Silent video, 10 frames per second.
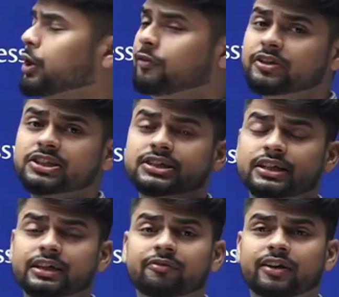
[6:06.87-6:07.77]
which is
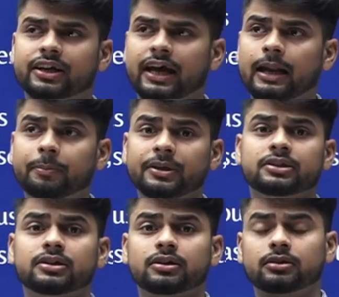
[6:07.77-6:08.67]
in fact helping
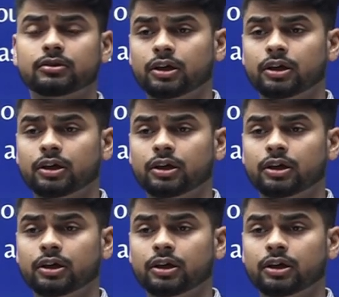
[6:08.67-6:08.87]
the